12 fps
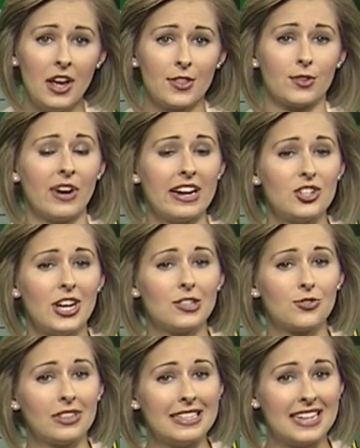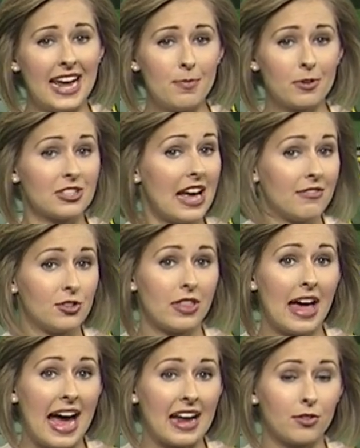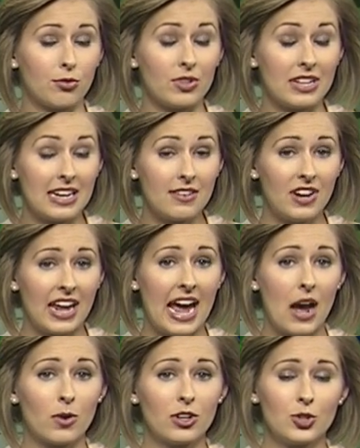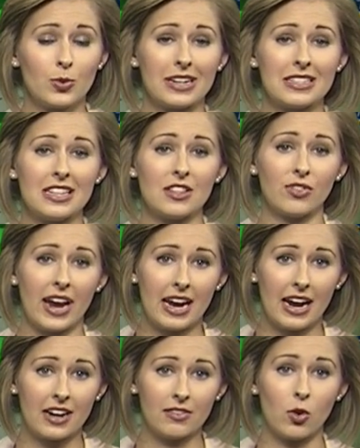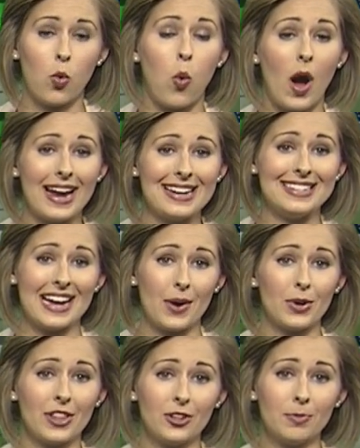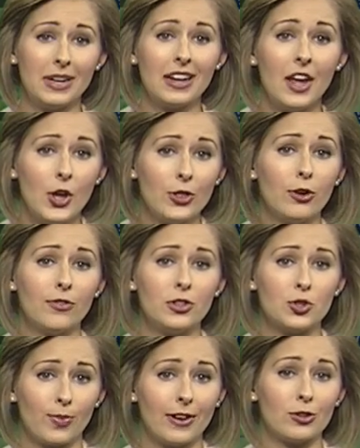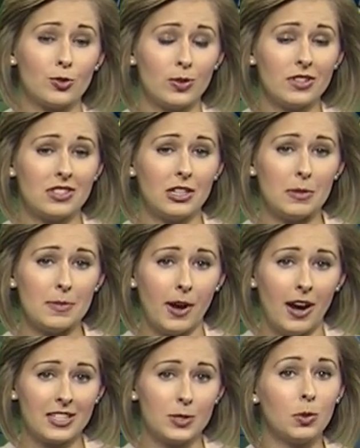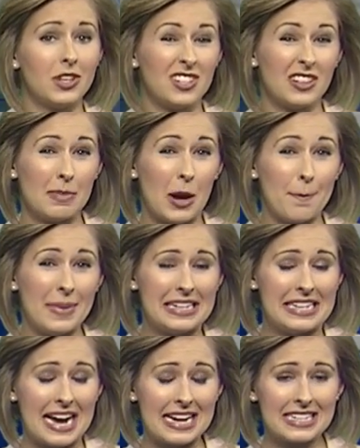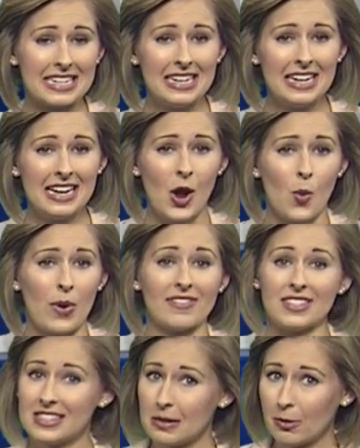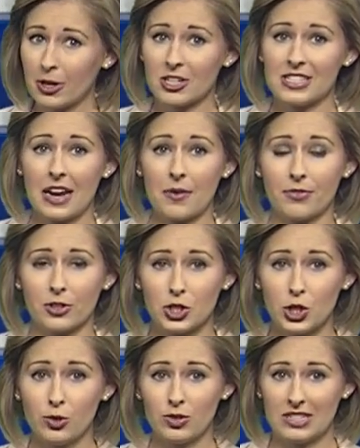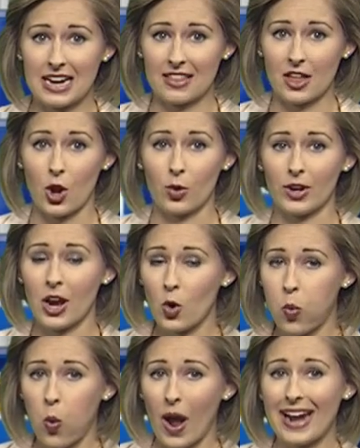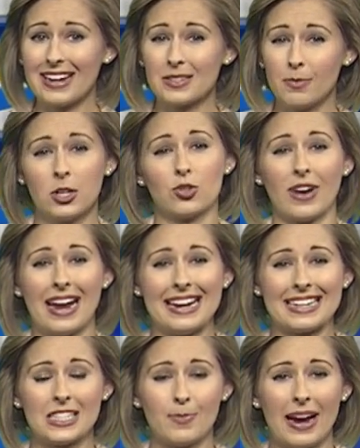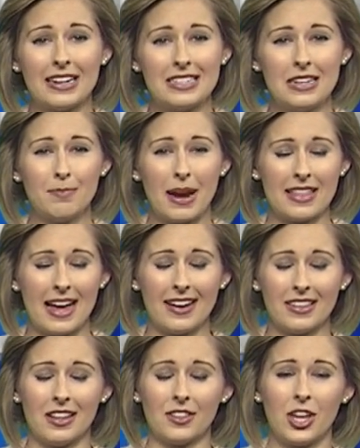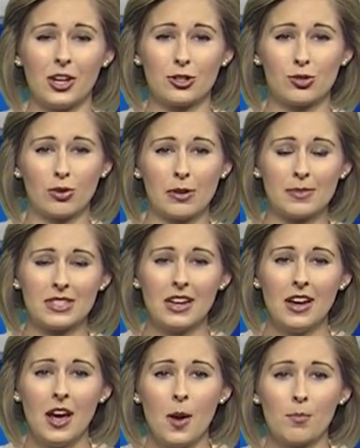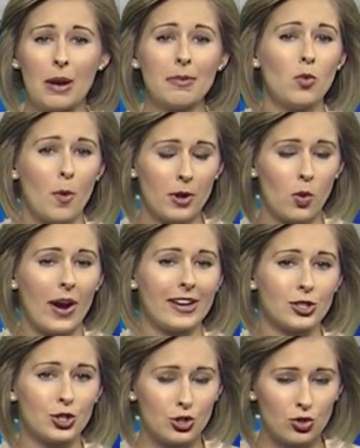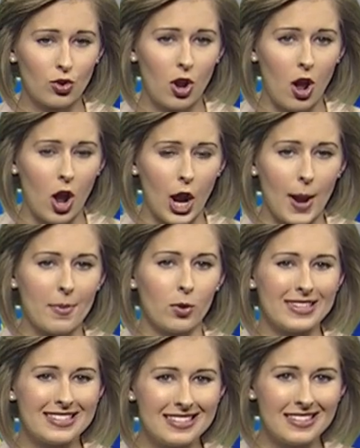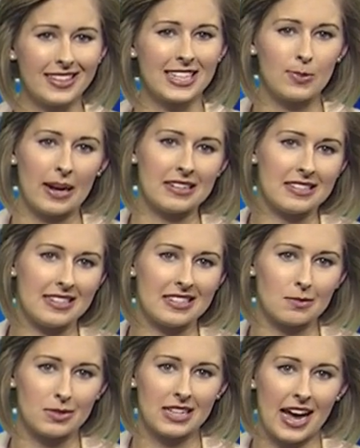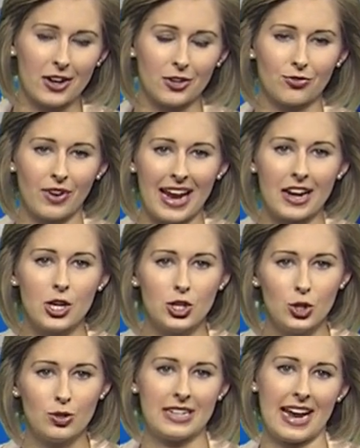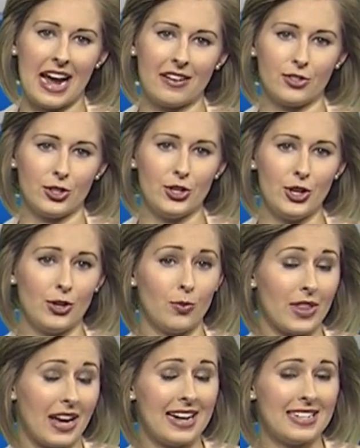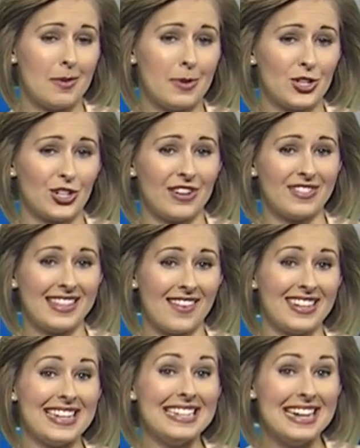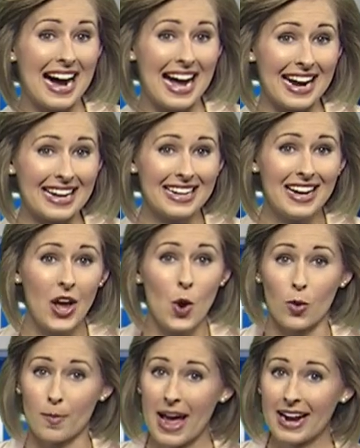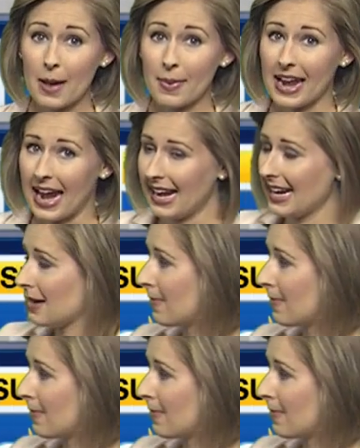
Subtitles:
The rain chance really tapers after that. Through the evening hours, we're going to see the rain kind of quiet down a little bit, though a few sprinkles will still be possible until about midnight. We have a similar setup for Tuesday, though. Not quite as much rain expected. By that, the thunderstorms probably won't be quite as strong, but we still expect to see some scattered rain Tuesday afternoon with a high temperature of 79. We're back up at 80